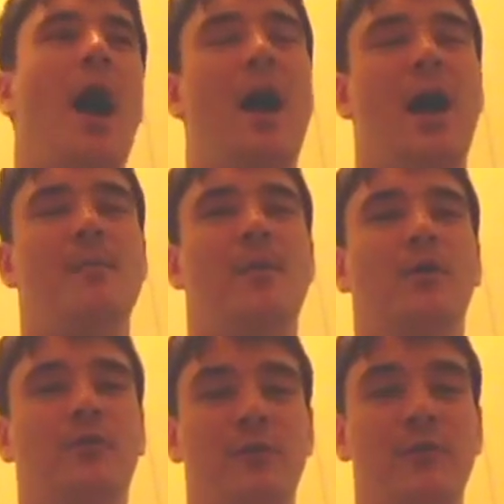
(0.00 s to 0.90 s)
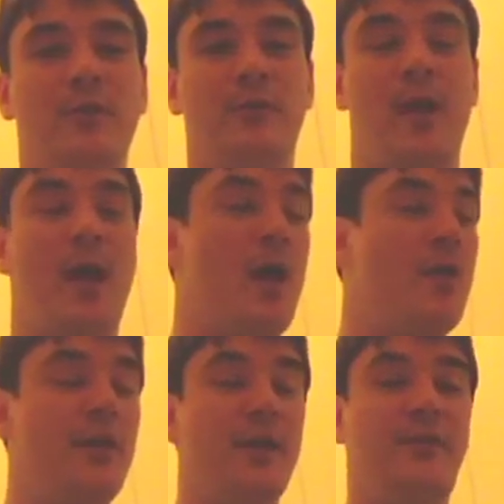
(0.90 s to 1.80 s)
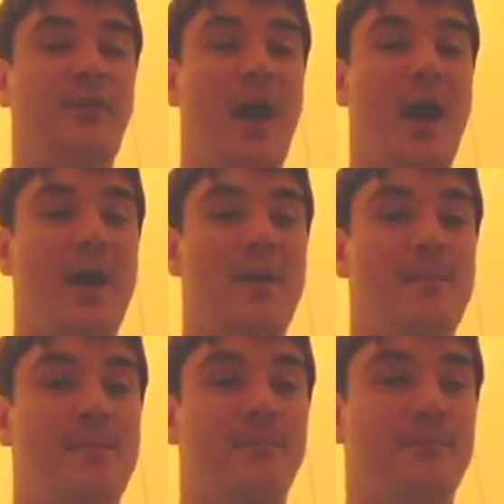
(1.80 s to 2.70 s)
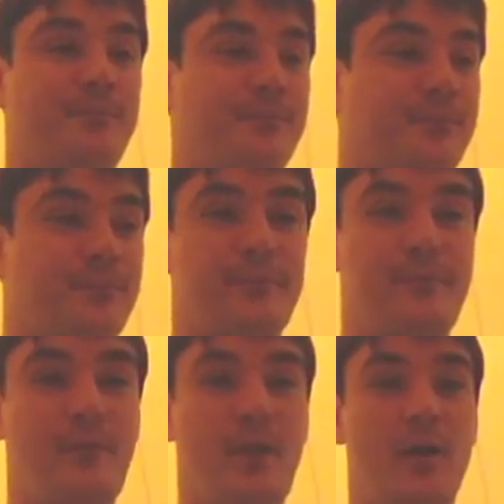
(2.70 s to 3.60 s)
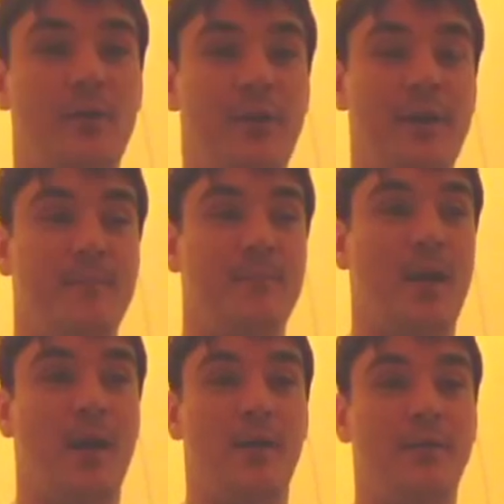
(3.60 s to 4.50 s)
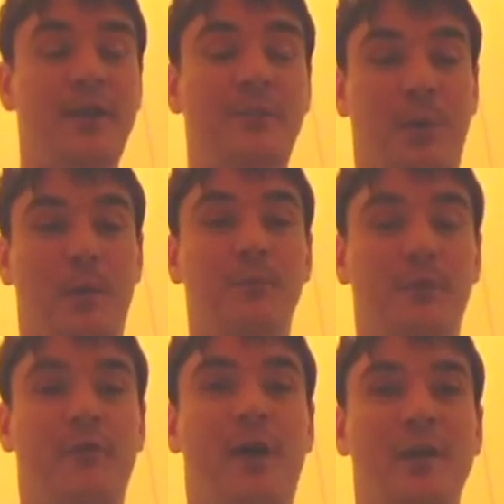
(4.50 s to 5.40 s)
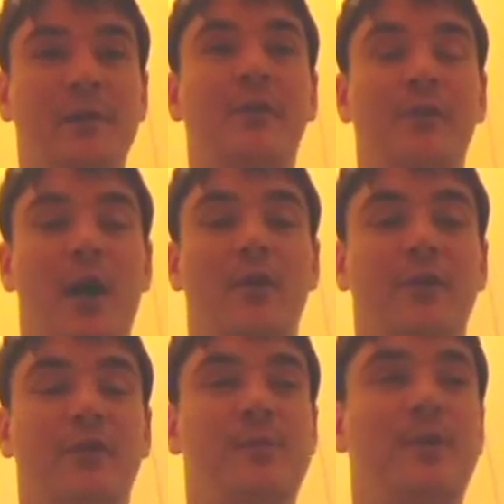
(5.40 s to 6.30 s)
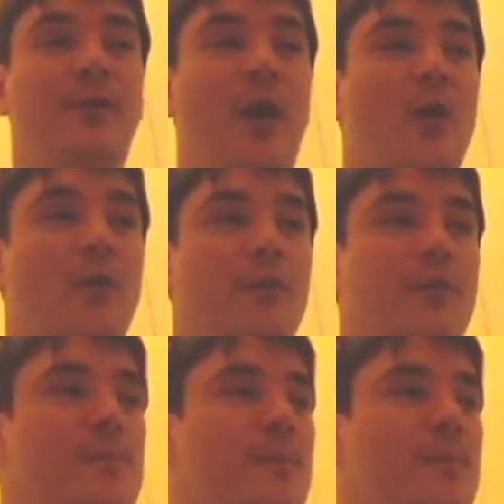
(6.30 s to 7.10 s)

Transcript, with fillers: uh, amongst others, that um, that these problems are finally starting to be solved,